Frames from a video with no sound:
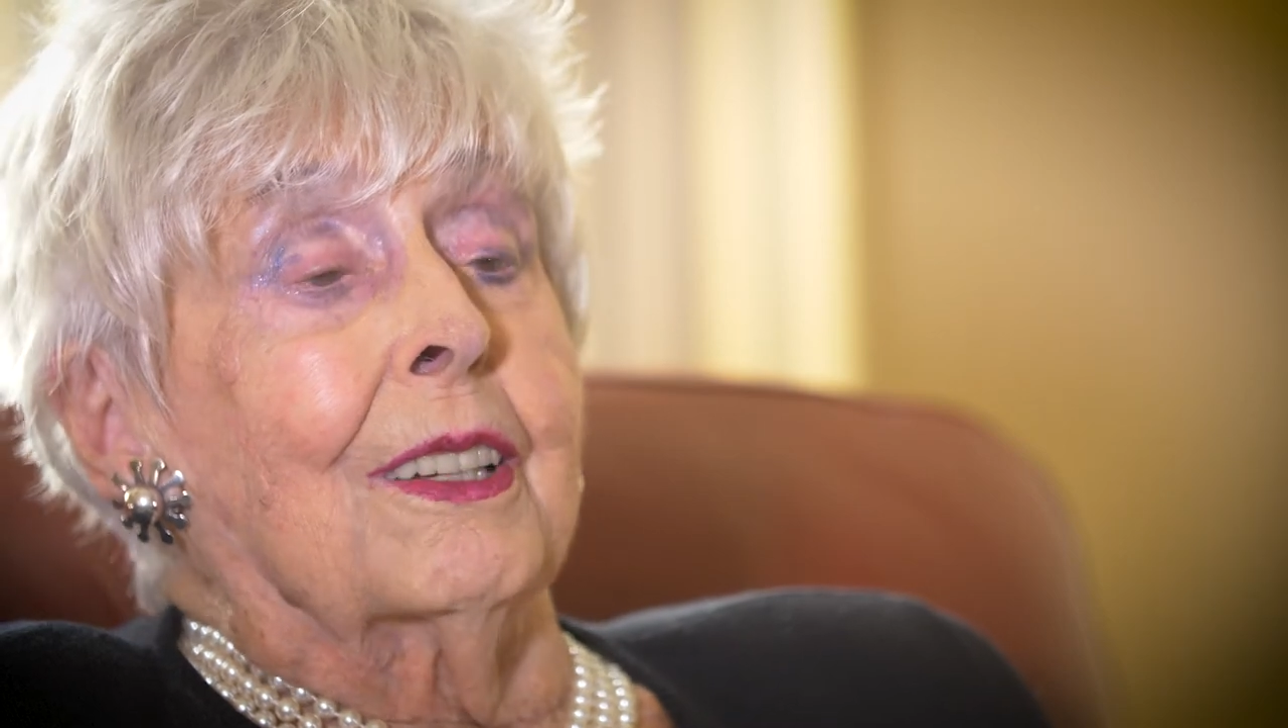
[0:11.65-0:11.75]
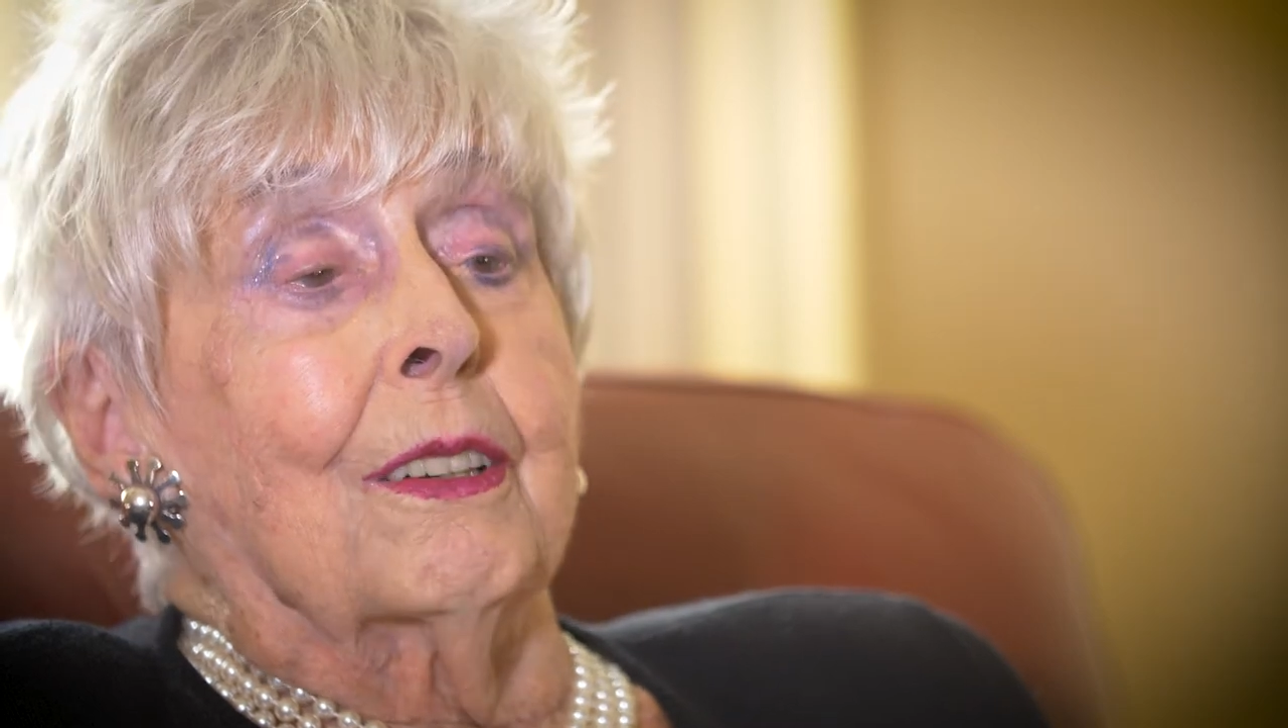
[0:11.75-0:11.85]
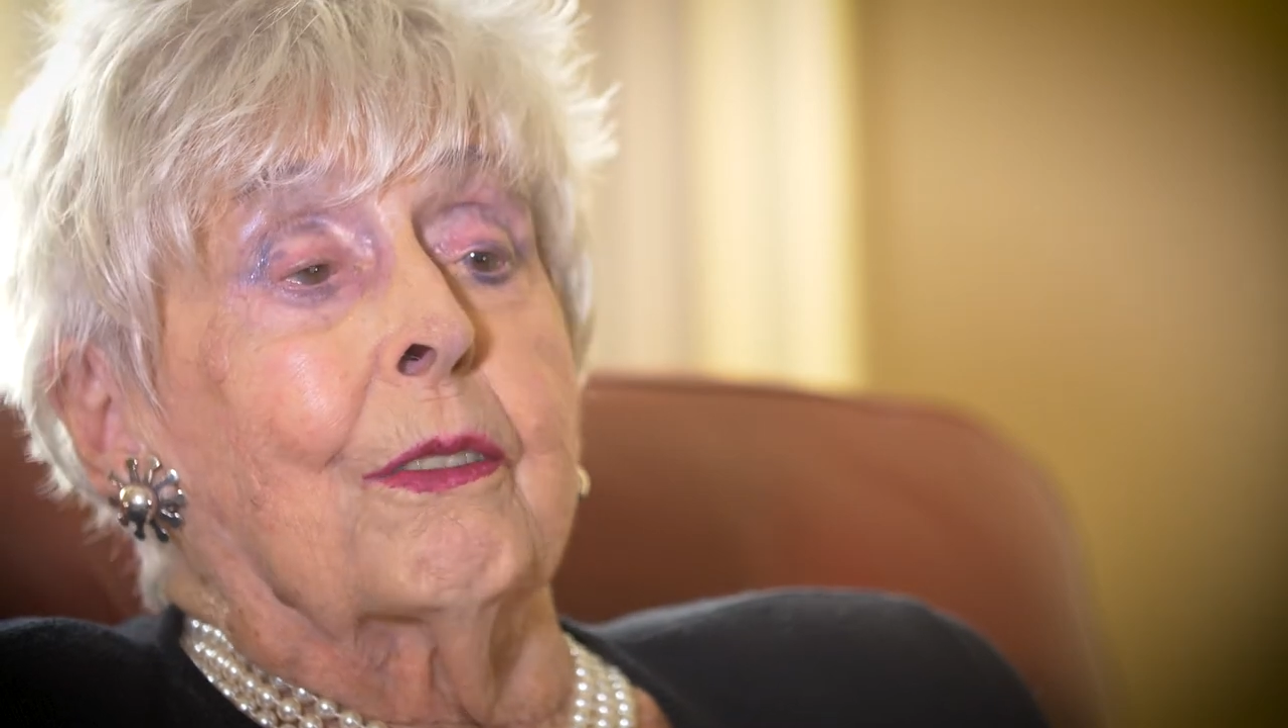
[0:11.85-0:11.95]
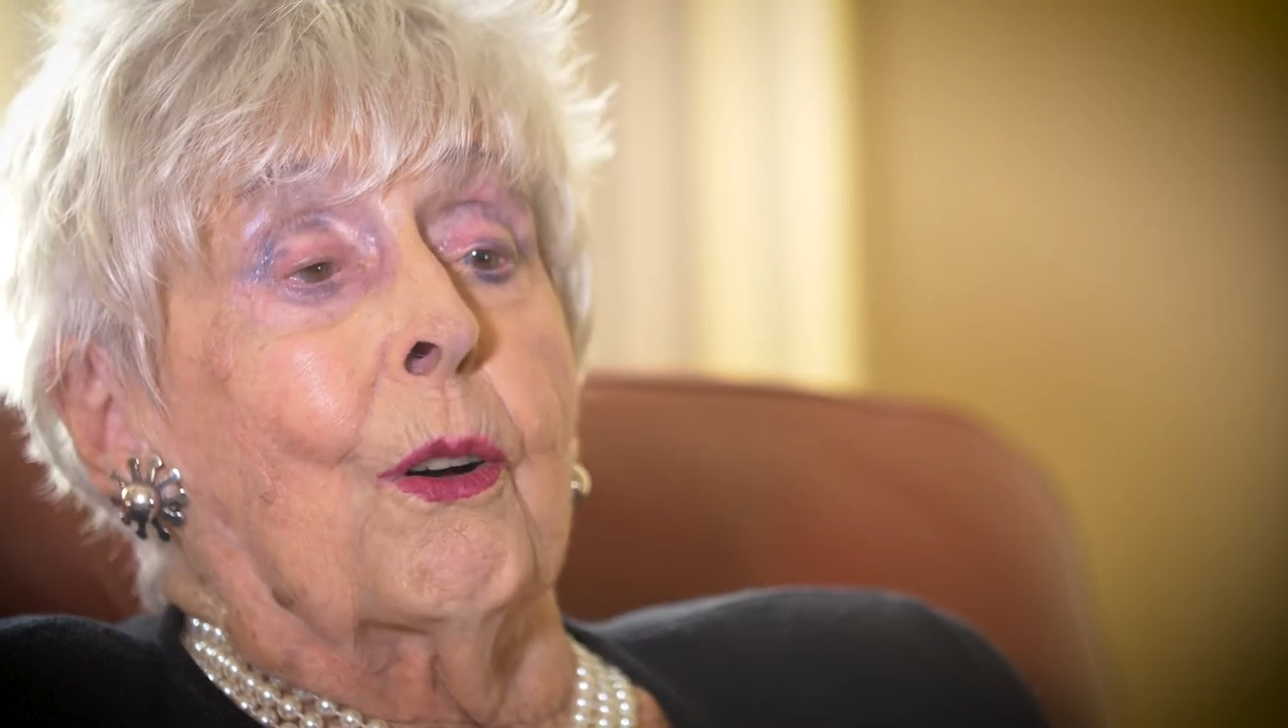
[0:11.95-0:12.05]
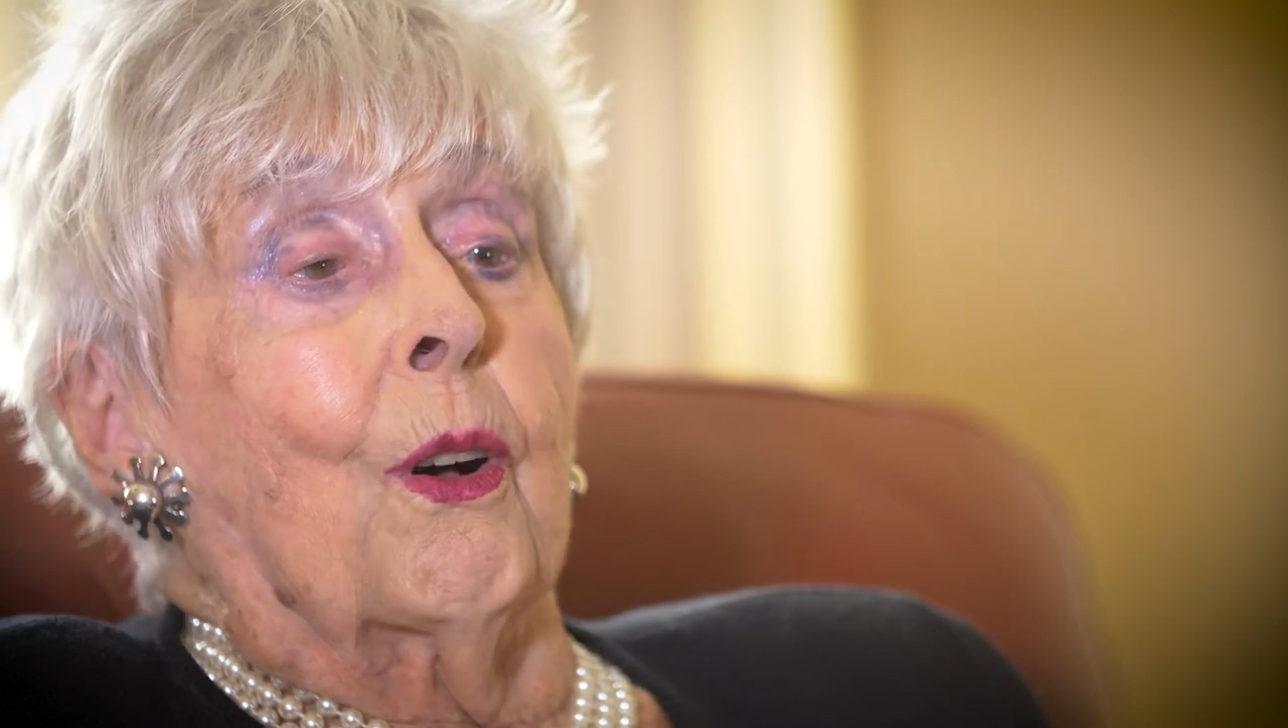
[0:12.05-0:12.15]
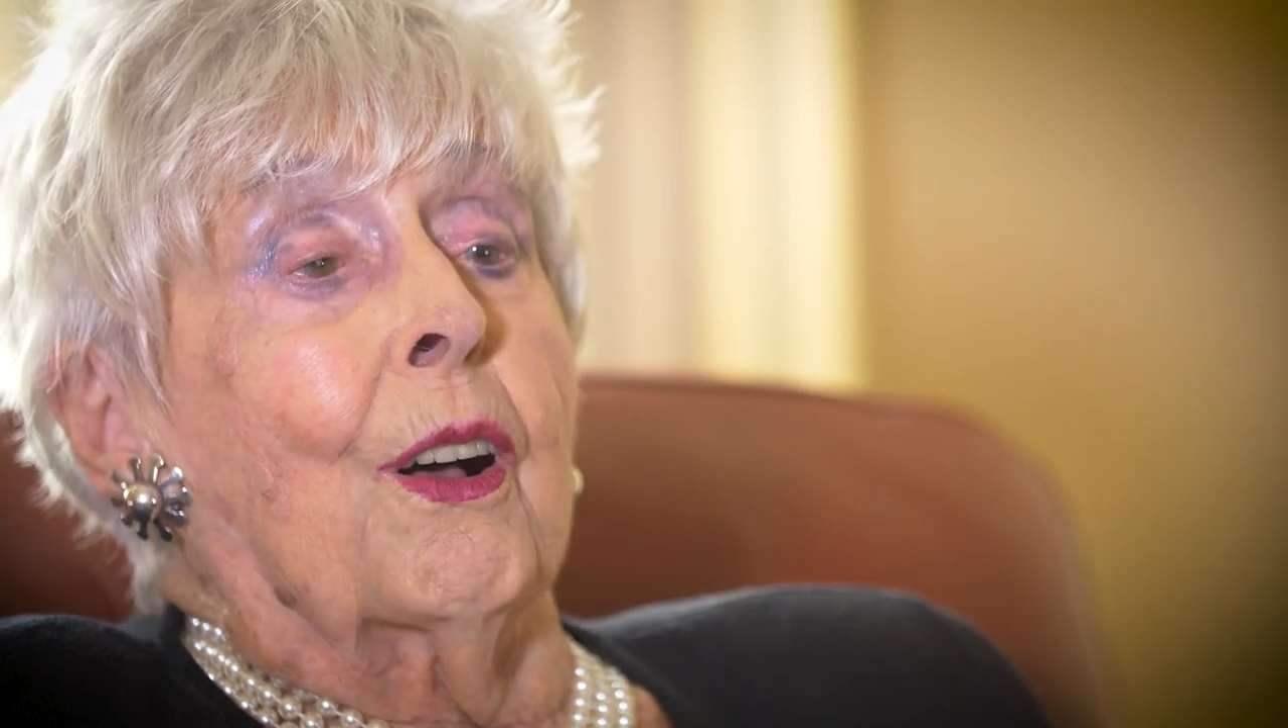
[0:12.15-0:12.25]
of